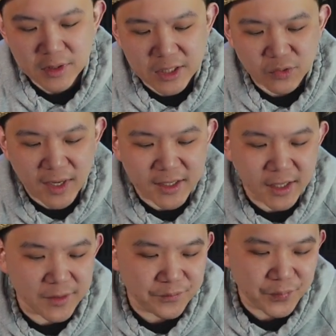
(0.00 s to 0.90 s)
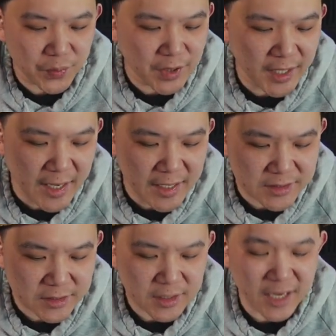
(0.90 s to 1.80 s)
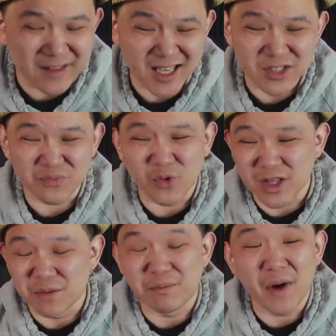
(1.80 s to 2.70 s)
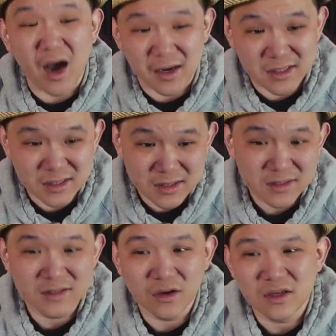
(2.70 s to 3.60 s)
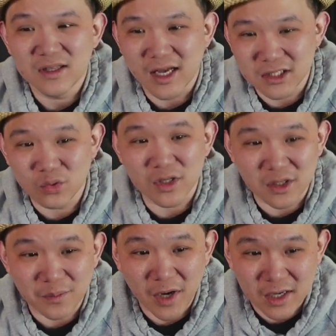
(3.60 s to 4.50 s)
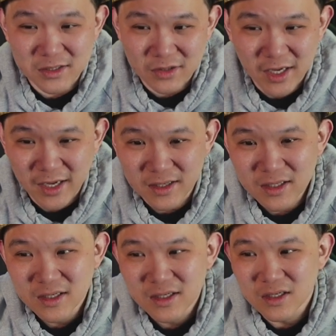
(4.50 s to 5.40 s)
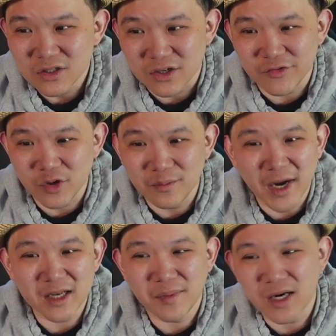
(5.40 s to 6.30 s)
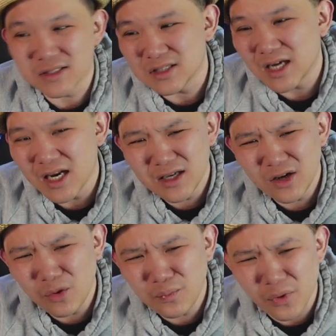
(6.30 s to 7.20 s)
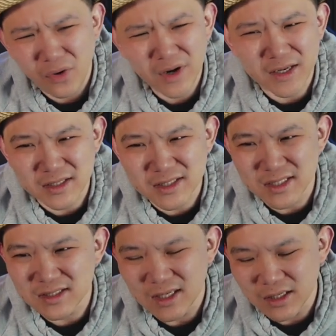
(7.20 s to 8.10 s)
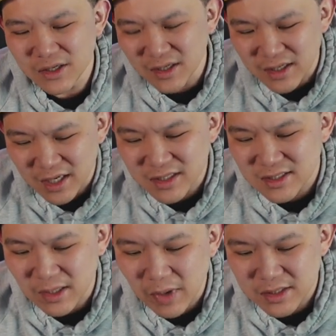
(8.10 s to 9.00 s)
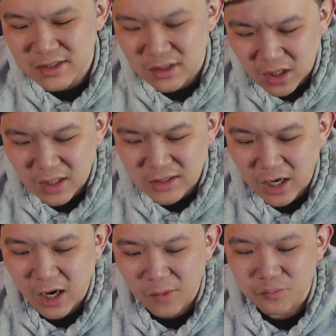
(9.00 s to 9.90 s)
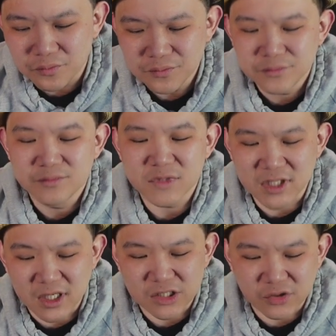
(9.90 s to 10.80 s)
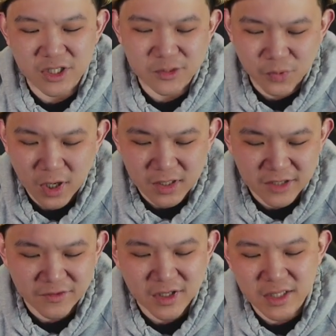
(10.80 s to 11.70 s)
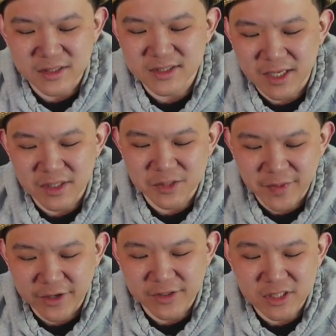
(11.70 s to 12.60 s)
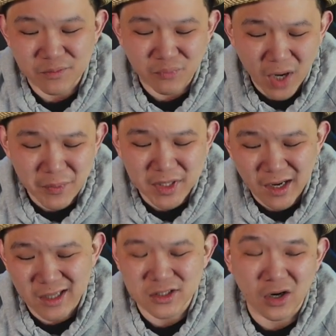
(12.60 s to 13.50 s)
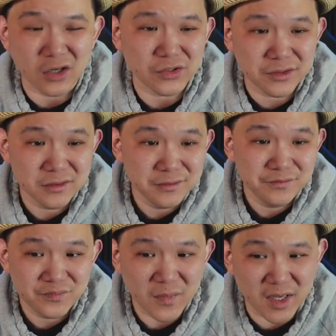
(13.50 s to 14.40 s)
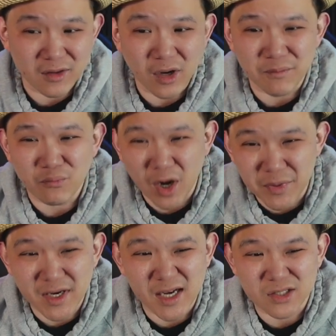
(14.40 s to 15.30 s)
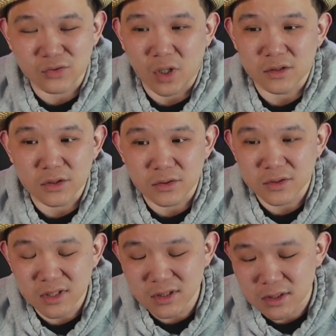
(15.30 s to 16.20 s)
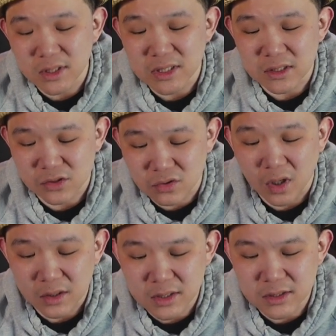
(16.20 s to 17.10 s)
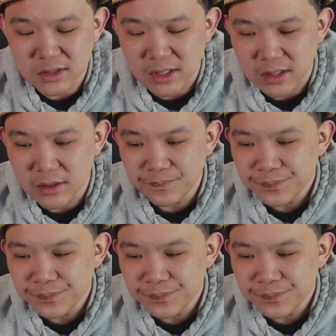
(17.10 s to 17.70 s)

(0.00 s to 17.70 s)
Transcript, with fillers: That's what I can put it as, and that's with the box. That's with the box, okay? So if you don't buy the box, it's kind of no point. It's just you can get some other cigar that are San Andreas Broadleaf and get the same experience, and probably not as harsh, and probably not as strong too. This thing is strong. This thing,